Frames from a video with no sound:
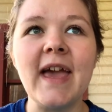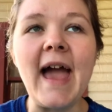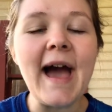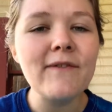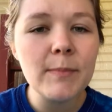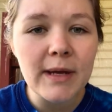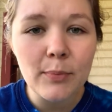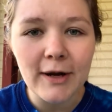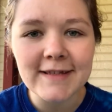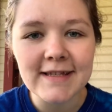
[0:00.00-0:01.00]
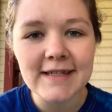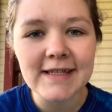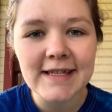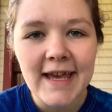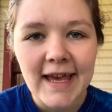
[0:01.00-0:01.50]
have a big
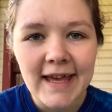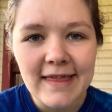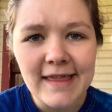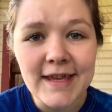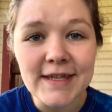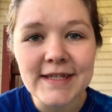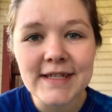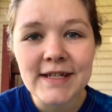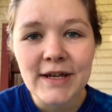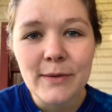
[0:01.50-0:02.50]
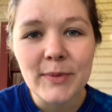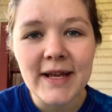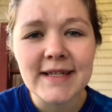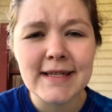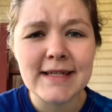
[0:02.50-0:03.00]
presence in these
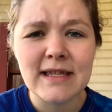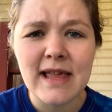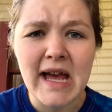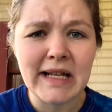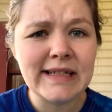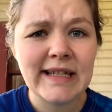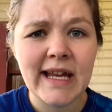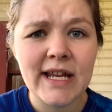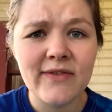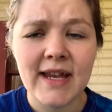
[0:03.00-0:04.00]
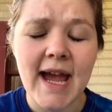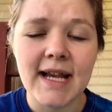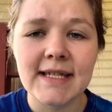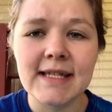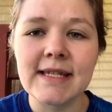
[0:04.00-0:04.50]
places that can't even
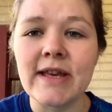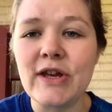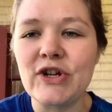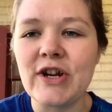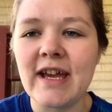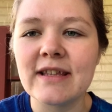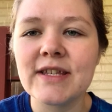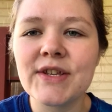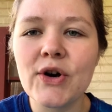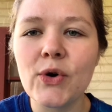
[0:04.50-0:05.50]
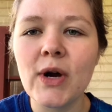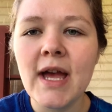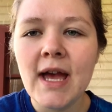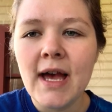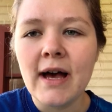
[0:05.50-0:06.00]
access the internet. So
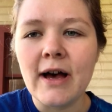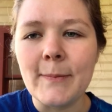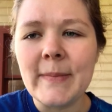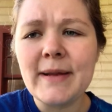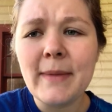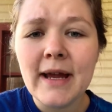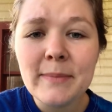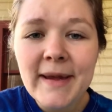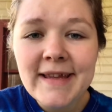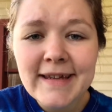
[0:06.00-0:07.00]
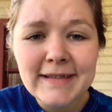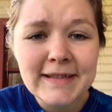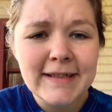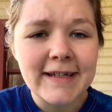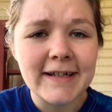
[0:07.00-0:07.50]
in my opinion,
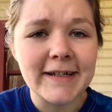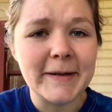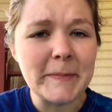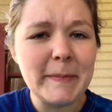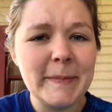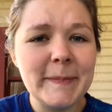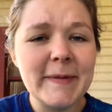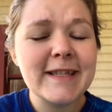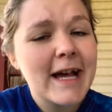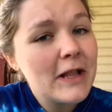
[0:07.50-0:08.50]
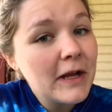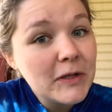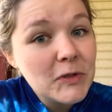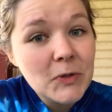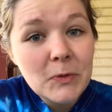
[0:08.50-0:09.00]
it's kind of like a
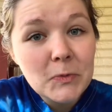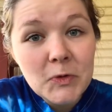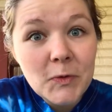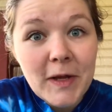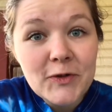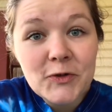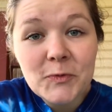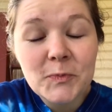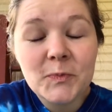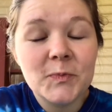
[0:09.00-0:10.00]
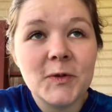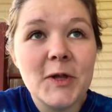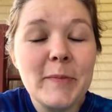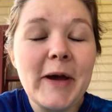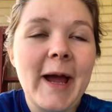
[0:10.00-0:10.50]
two-edged
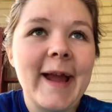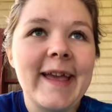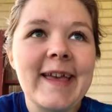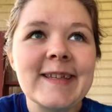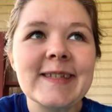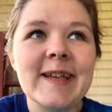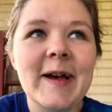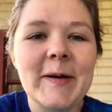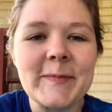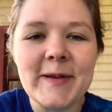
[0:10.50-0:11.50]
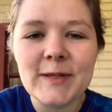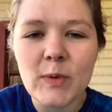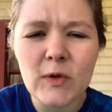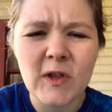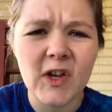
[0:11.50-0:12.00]
dilemma, I guess. It's
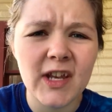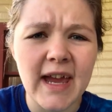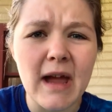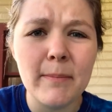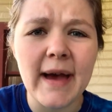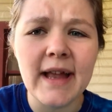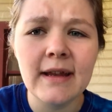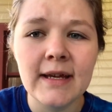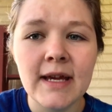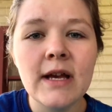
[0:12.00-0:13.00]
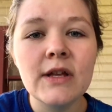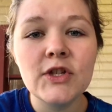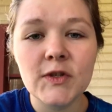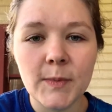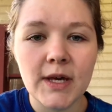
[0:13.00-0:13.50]
both good and bad,
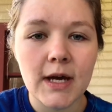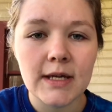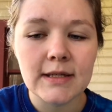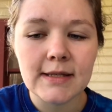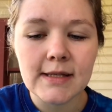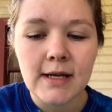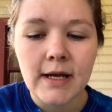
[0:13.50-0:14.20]
just because